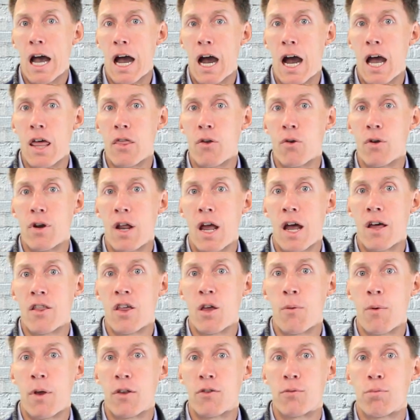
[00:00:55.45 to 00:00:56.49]
either in how
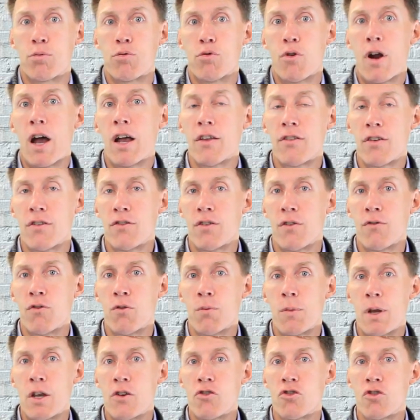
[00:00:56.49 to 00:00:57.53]
they best process
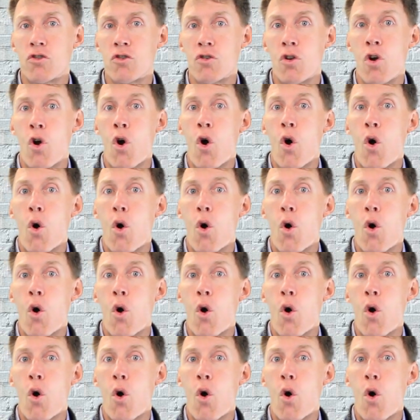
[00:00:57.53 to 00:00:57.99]
information